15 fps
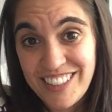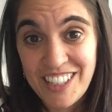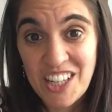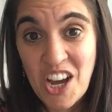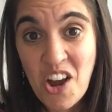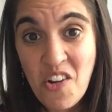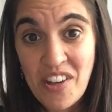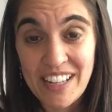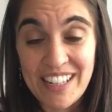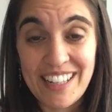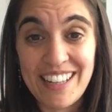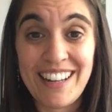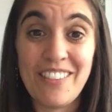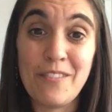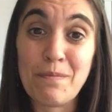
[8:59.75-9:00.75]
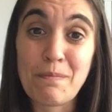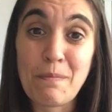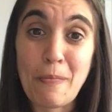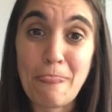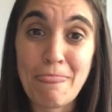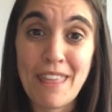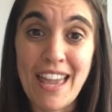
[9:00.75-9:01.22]
you know,
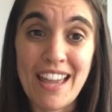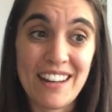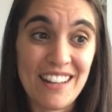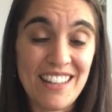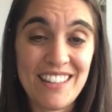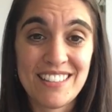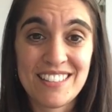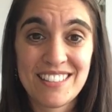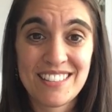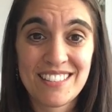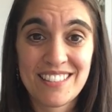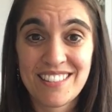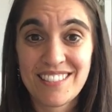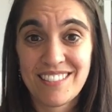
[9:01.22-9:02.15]
and he's